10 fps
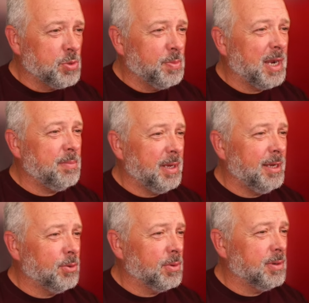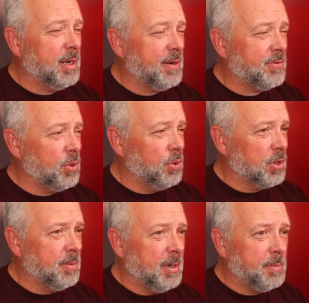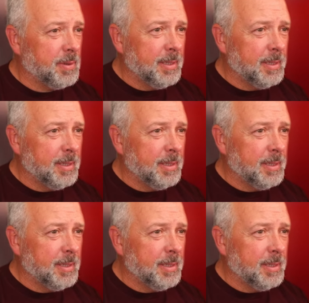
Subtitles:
might mean, or not have to go look them up,